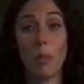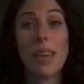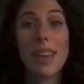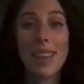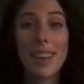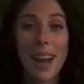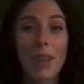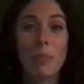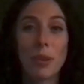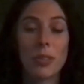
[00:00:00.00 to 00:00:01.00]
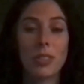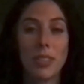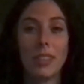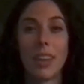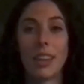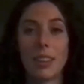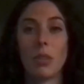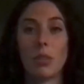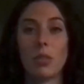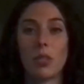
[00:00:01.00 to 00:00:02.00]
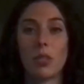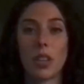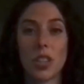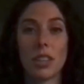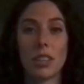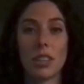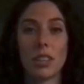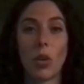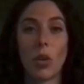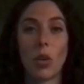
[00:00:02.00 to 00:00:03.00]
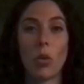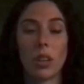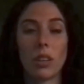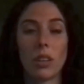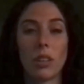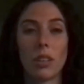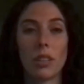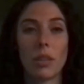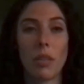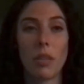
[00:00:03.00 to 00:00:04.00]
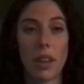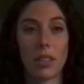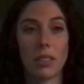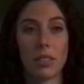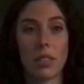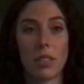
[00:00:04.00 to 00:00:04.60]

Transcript: me, I personally like touching and holding things